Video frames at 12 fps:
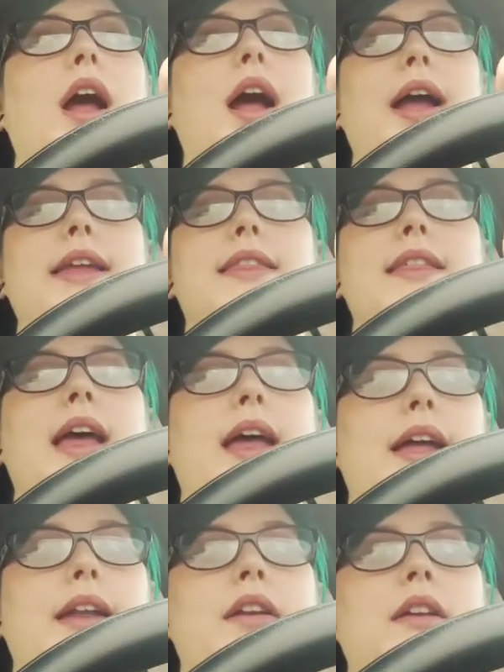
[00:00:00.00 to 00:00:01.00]
I
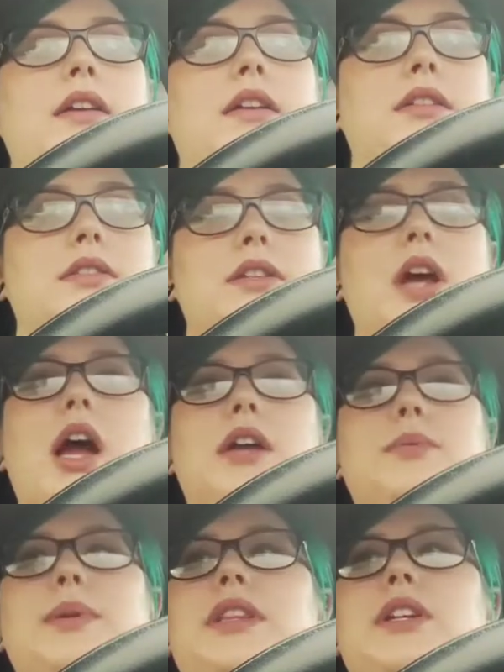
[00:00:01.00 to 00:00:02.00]
then
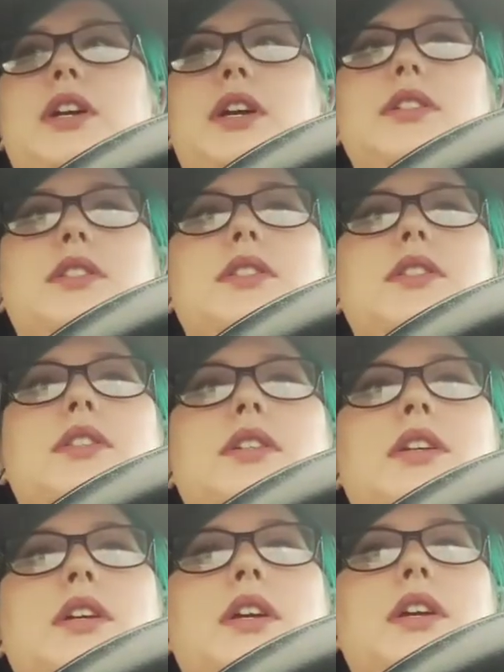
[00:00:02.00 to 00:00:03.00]
talked with the nurse.
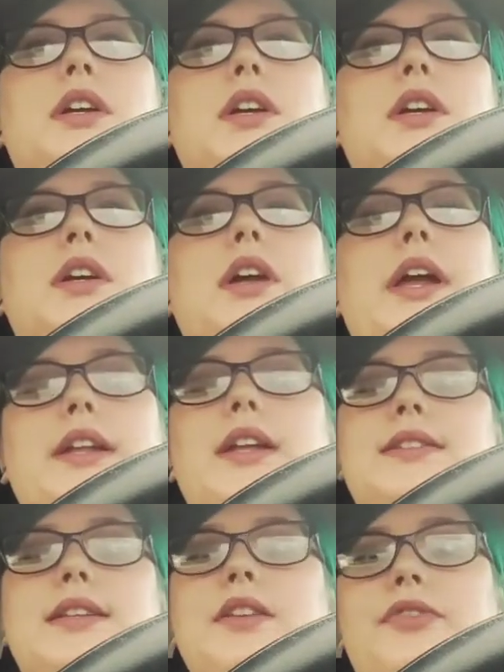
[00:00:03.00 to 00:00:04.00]

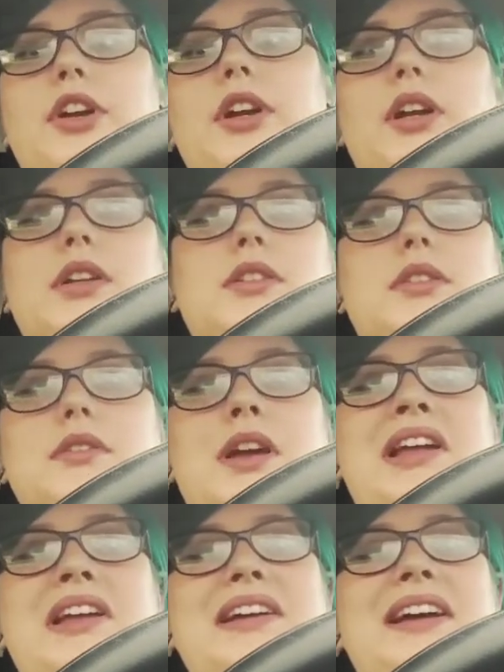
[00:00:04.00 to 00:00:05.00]
It's a different nurse,
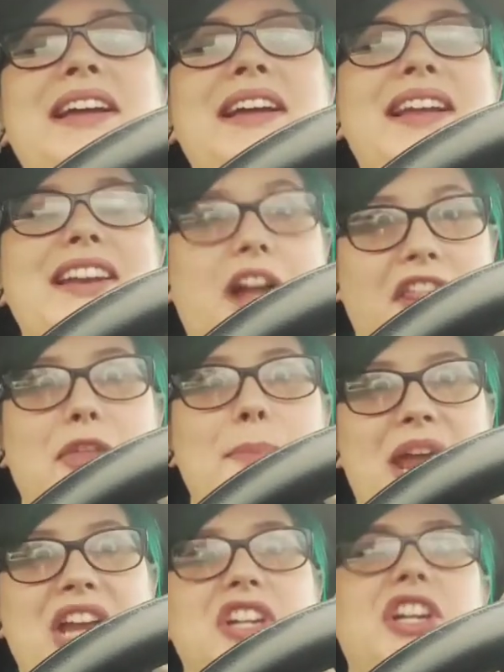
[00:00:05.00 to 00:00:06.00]
not the
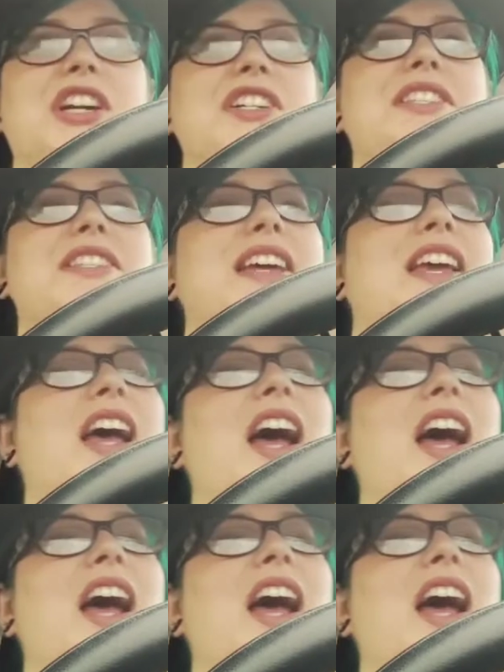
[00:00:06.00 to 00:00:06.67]
main nurse.